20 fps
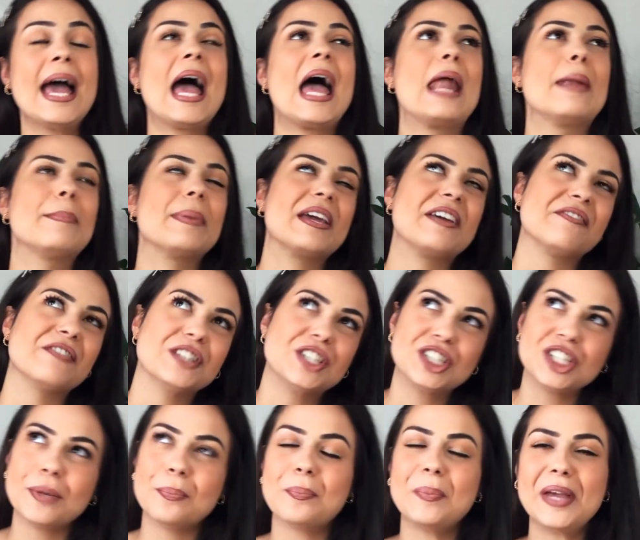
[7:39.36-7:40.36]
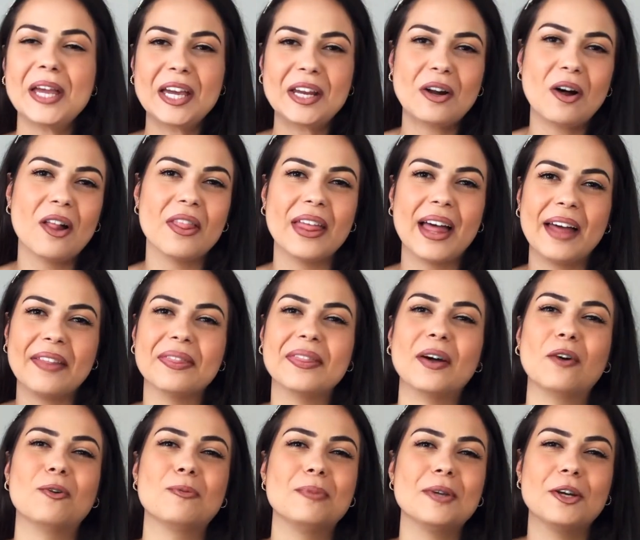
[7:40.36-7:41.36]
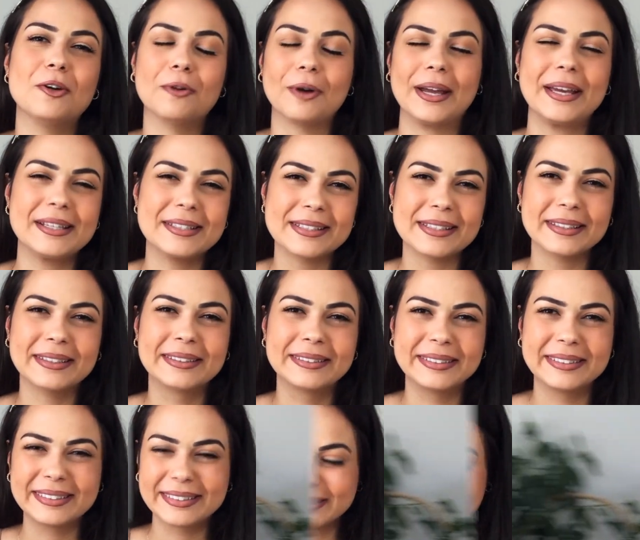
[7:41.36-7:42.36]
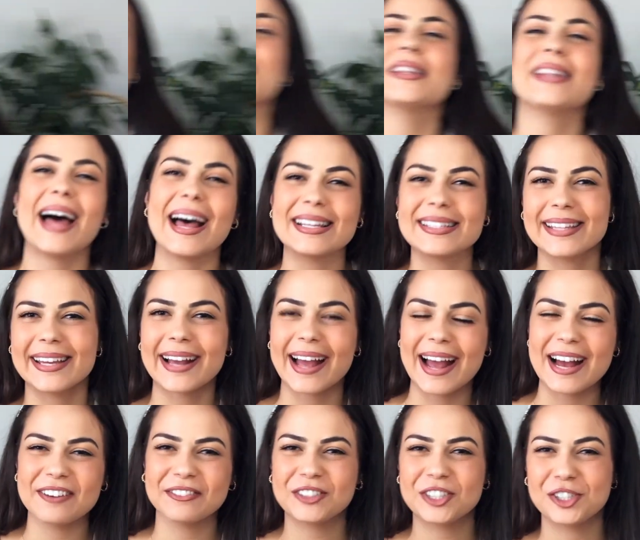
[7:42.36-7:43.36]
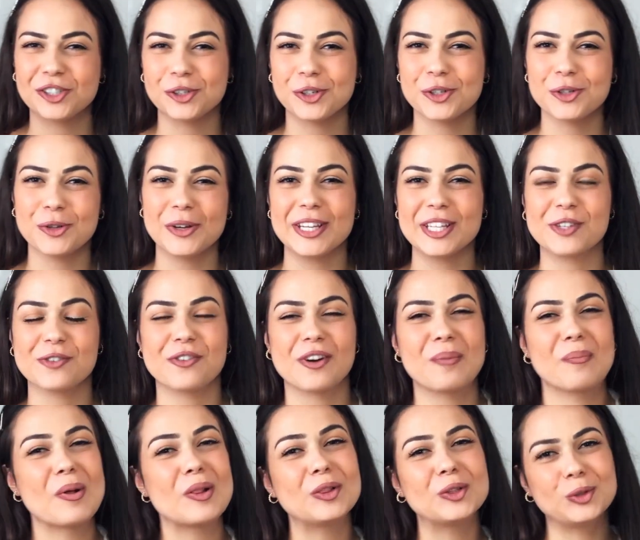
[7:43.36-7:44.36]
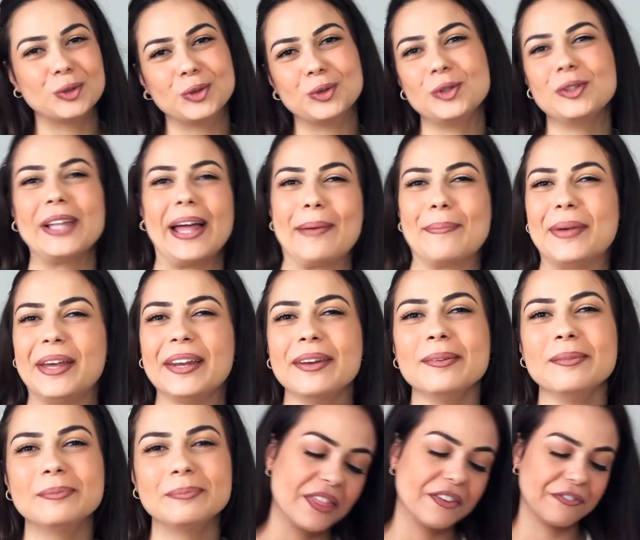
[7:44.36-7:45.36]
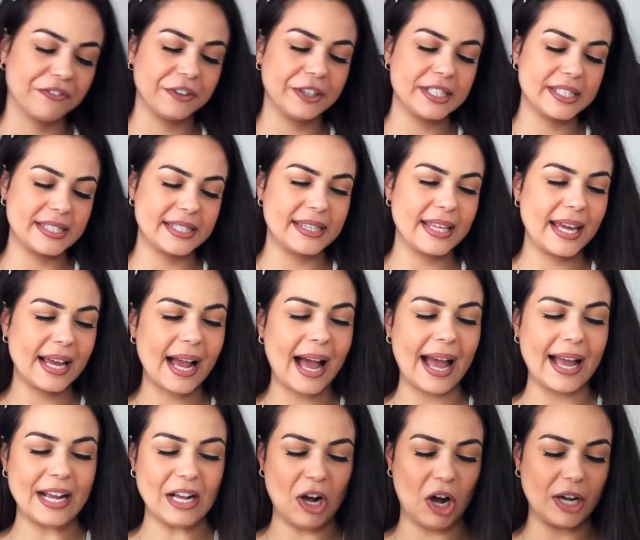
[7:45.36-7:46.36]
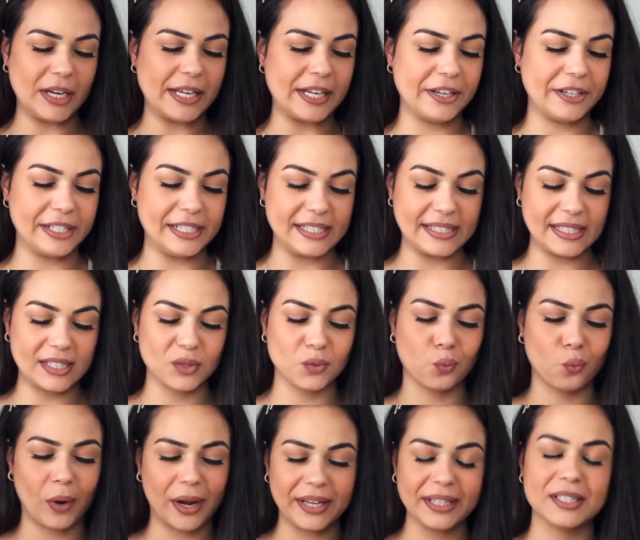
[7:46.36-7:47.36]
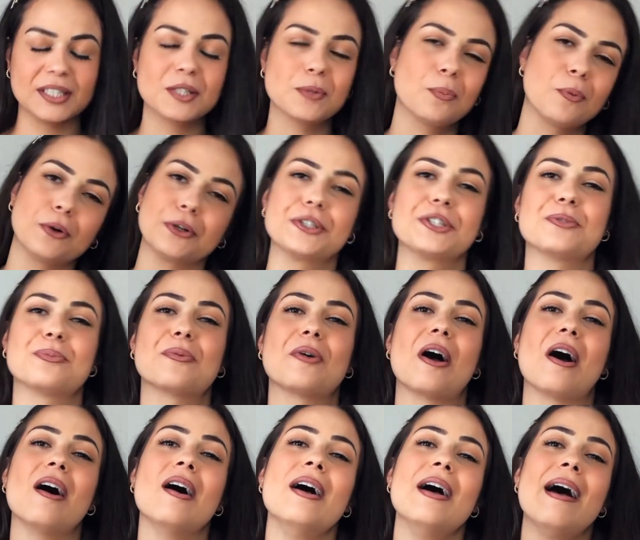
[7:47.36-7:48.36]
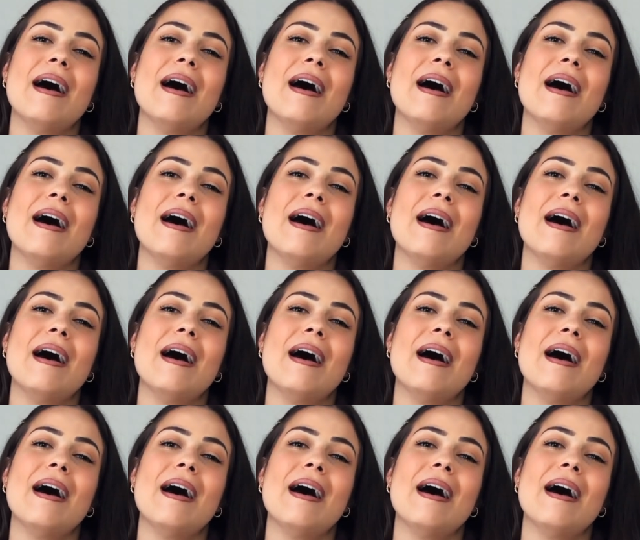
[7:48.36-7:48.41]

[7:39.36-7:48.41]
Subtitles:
and pay for shipping and all that, that would be great. So the last thing I have to show you is from Lululemon. The first thing I got here is this white sports bra.